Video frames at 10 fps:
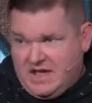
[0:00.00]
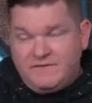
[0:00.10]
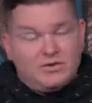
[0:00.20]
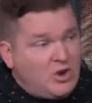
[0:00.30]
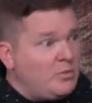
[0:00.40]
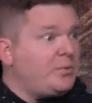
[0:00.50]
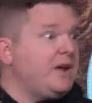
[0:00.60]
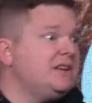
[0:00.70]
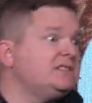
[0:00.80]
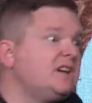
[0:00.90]
If you don't
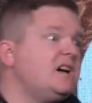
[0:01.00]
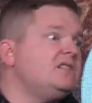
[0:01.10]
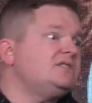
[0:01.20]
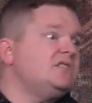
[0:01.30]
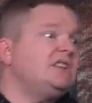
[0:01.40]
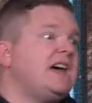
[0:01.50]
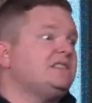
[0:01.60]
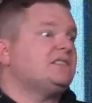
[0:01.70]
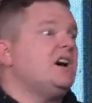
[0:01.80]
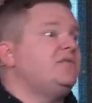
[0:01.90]
pray in tongues, you need to
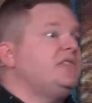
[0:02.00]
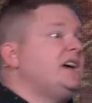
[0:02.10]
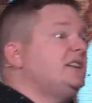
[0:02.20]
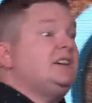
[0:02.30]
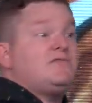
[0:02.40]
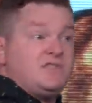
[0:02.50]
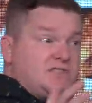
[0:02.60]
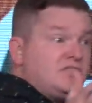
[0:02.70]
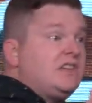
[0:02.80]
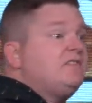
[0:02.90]
ask God for that gift, because
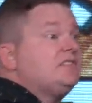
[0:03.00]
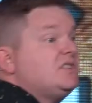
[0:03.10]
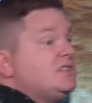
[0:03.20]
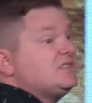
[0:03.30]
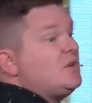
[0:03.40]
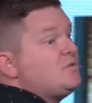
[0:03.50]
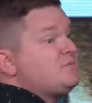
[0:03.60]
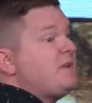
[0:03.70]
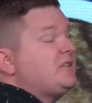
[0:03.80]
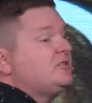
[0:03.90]
he'll give it to you as no
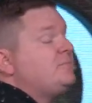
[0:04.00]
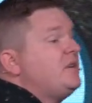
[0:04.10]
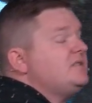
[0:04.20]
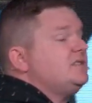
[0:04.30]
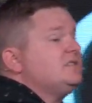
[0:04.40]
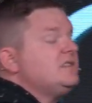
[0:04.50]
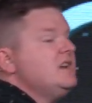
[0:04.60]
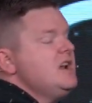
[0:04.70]
respecter of persons.